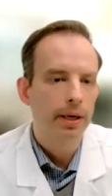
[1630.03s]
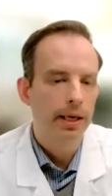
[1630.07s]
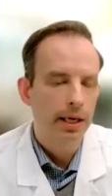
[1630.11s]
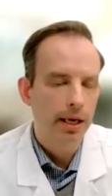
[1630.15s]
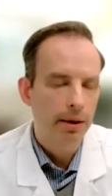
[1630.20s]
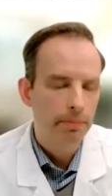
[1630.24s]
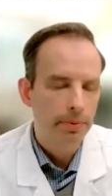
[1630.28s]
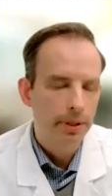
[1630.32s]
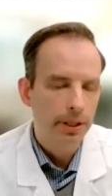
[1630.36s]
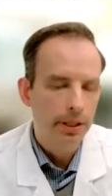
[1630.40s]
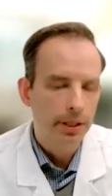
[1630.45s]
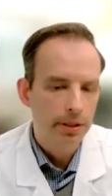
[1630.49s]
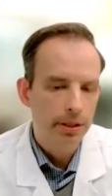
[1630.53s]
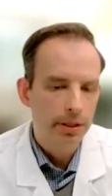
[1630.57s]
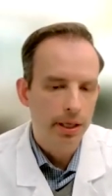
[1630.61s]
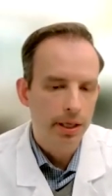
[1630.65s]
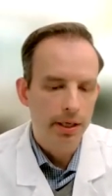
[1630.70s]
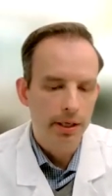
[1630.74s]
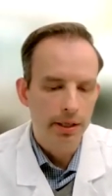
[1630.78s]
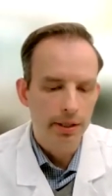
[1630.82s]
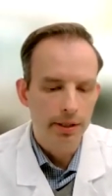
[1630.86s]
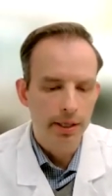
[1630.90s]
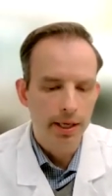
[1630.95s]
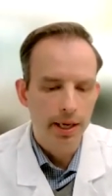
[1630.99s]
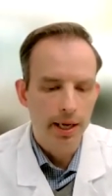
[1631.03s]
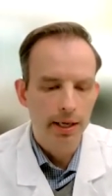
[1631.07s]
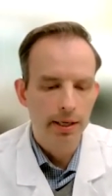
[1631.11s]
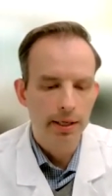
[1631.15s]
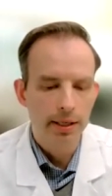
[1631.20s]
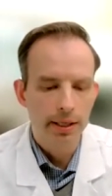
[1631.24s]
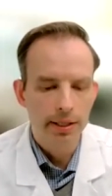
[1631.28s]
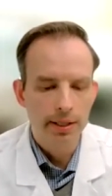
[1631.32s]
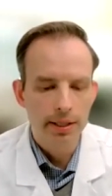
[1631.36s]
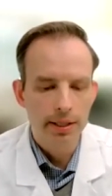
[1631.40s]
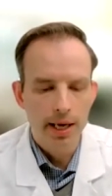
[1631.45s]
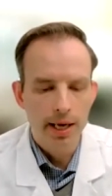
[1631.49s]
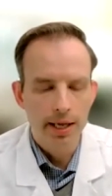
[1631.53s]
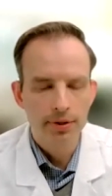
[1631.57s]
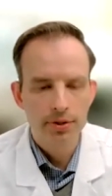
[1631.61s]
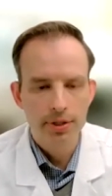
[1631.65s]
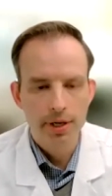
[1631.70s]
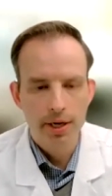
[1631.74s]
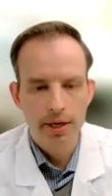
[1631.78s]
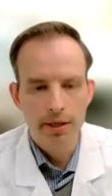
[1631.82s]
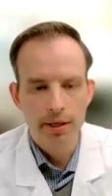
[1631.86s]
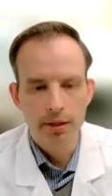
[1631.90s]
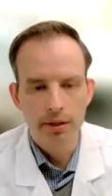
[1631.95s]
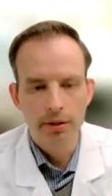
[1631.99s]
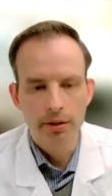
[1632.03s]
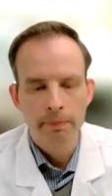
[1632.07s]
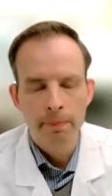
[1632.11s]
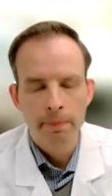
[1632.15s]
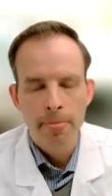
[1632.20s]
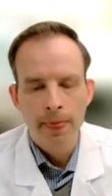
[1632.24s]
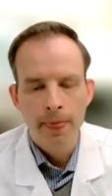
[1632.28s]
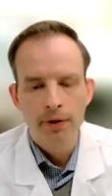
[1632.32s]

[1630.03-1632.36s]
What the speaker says: not be indicated in that setting.